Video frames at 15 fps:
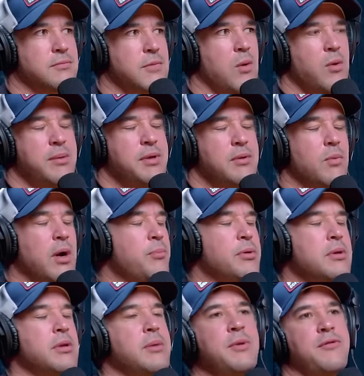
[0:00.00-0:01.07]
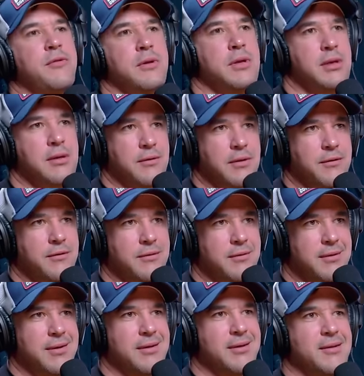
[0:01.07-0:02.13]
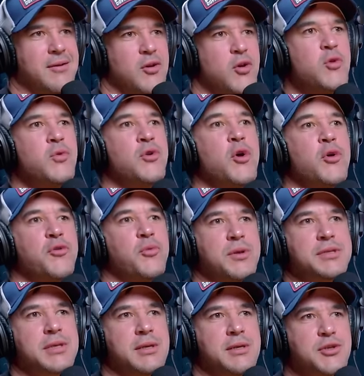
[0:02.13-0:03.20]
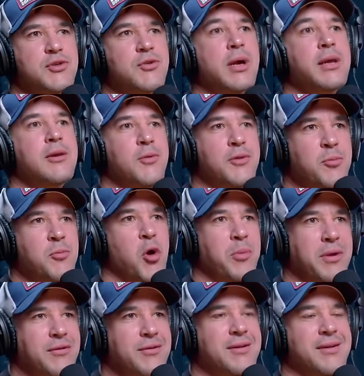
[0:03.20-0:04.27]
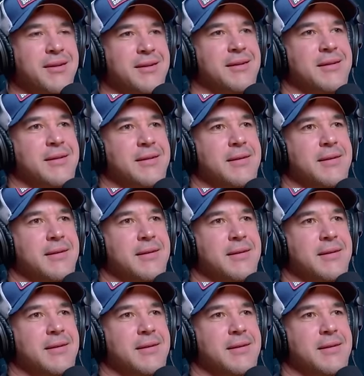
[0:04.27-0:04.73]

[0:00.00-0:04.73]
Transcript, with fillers: Well, I mean, why put limits on any of this? Yeah. Who knows what's going to strike you in the moment? That's the new high